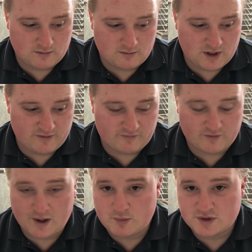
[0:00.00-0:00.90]
my
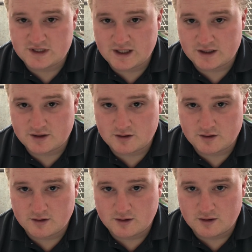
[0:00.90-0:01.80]
frame
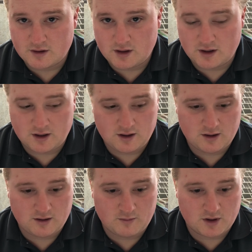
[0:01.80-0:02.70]
protector
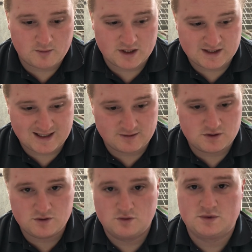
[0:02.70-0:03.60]
on my down
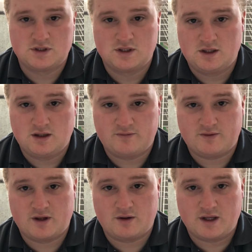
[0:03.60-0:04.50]
tubes. If
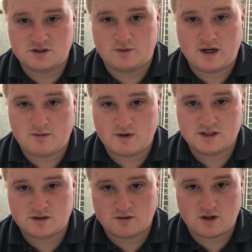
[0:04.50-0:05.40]
so when I
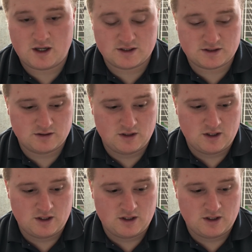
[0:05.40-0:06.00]
race cross,